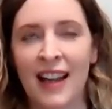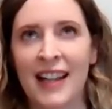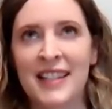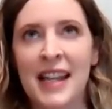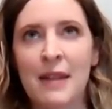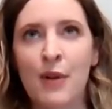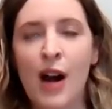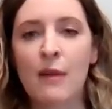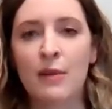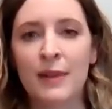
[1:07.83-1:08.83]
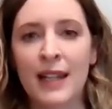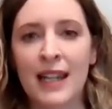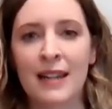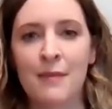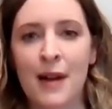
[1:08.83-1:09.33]
I'd say
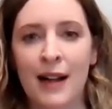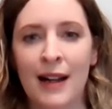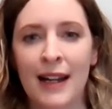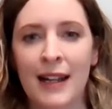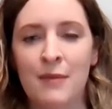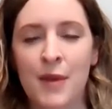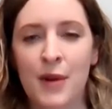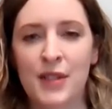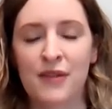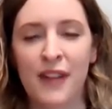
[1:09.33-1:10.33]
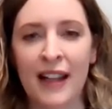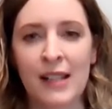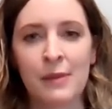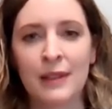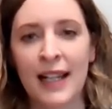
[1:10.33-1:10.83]
probably my most
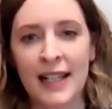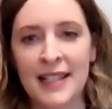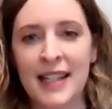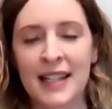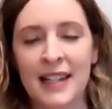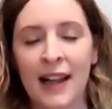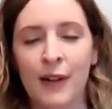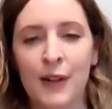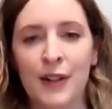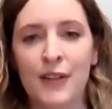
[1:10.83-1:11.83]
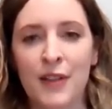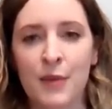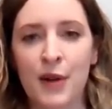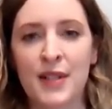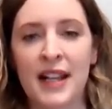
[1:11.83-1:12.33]
valuable lesson out of the
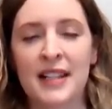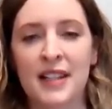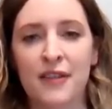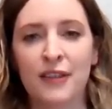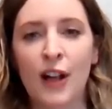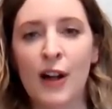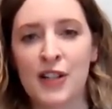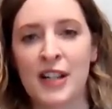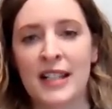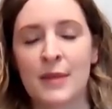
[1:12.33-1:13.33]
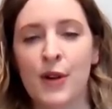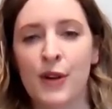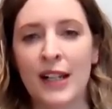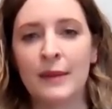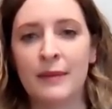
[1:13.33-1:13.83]
process of launching this
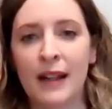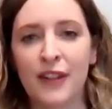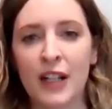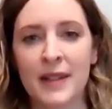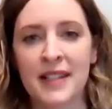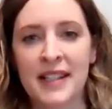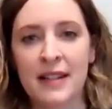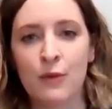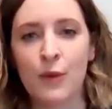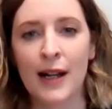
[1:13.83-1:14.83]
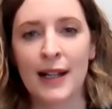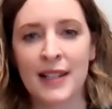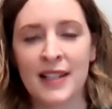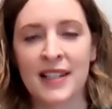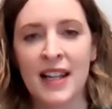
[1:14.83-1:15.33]
program in my pharmacy
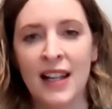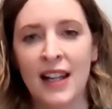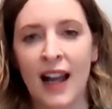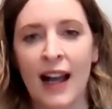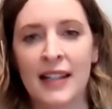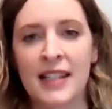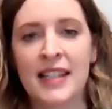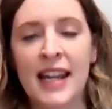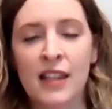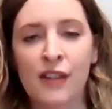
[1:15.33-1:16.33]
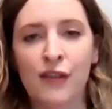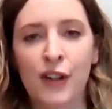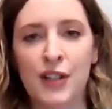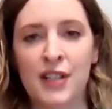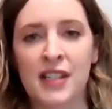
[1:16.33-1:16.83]
was to take the
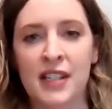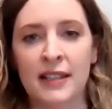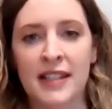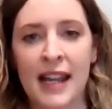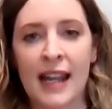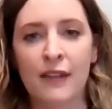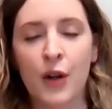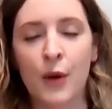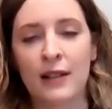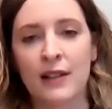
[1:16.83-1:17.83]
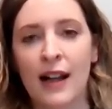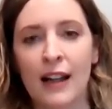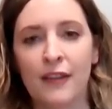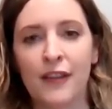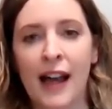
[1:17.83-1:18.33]
first day of going
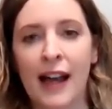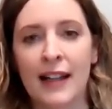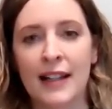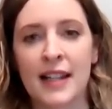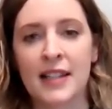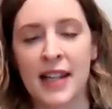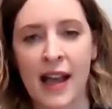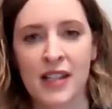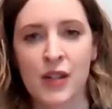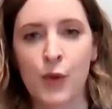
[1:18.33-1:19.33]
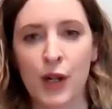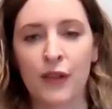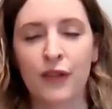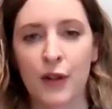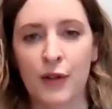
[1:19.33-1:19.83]
live as a test
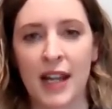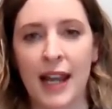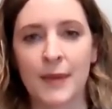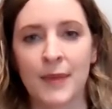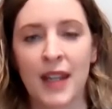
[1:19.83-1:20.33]
workflow day.